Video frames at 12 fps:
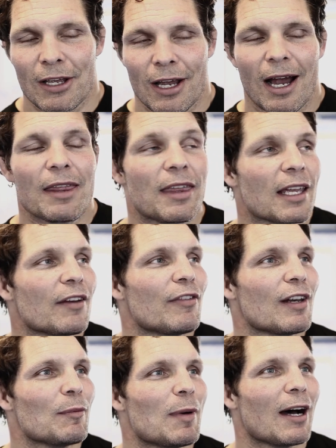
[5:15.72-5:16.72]
I think of
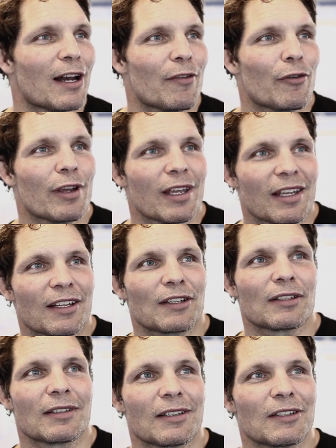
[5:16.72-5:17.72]
it about every
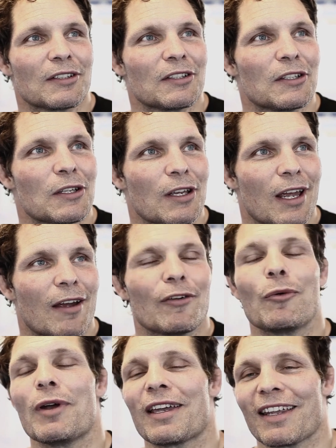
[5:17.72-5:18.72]

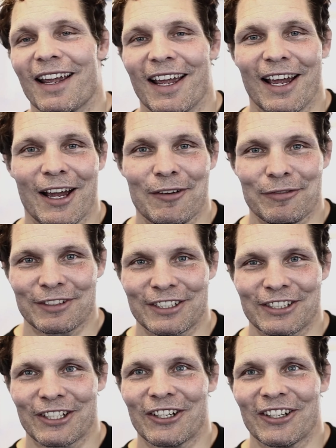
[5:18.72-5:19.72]
week and a half or
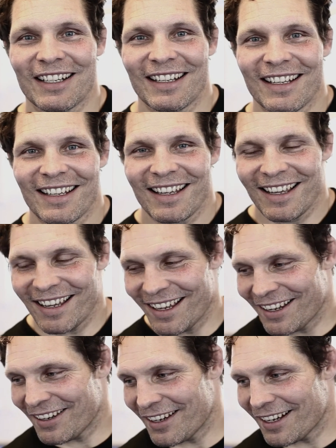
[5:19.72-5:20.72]
so,
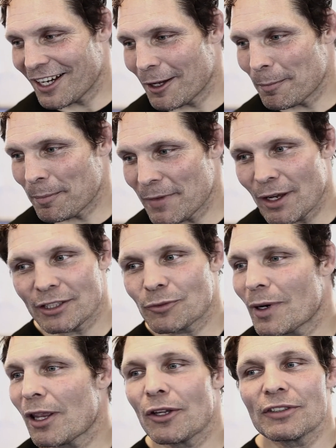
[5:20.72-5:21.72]
and you know, it's
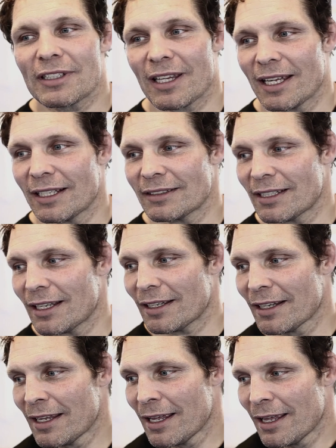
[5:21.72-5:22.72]
one of those things that
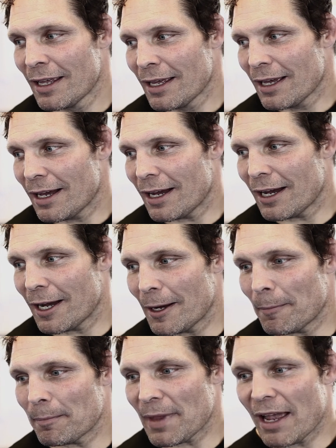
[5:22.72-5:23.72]

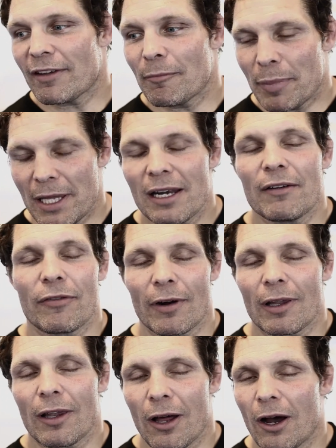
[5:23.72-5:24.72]
I competed for a
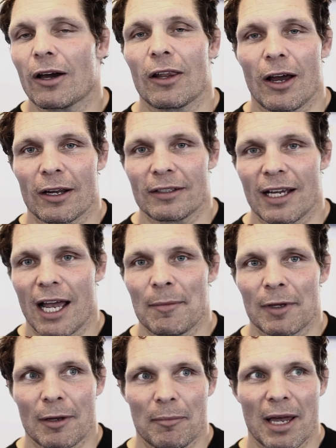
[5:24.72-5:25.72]
long time
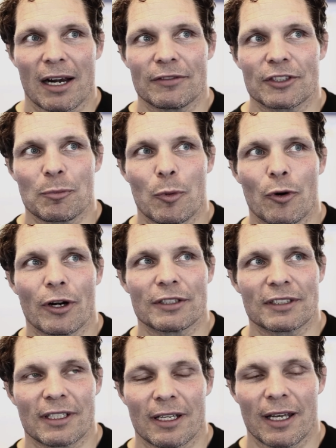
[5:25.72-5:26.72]
in combative
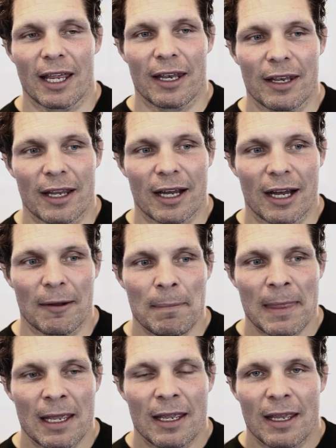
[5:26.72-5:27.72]
sports, and
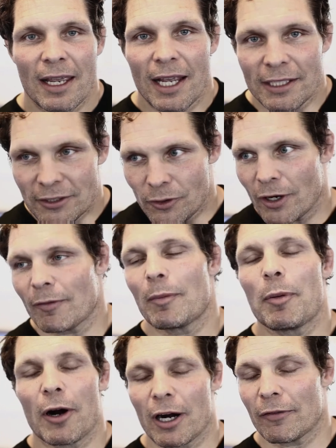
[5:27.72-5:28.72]
it's sort of a
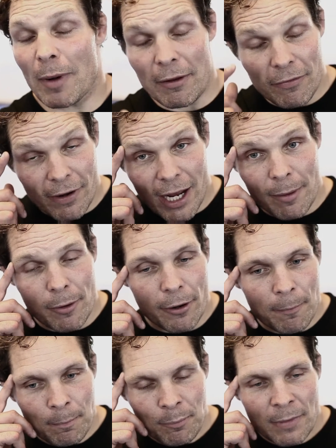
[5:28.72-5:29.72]
part of my fiber,
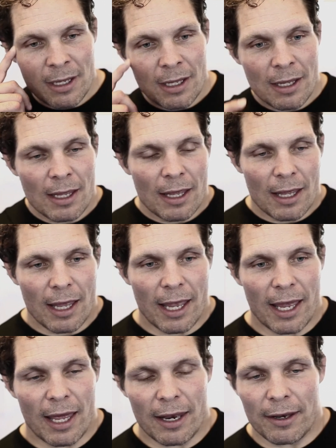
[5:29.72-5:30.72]

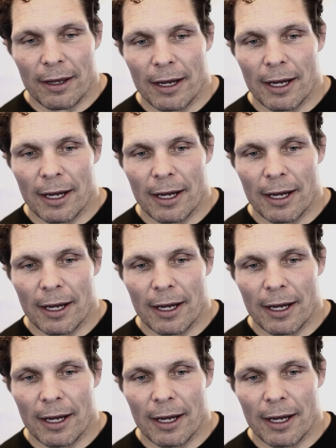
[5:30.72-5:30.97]
and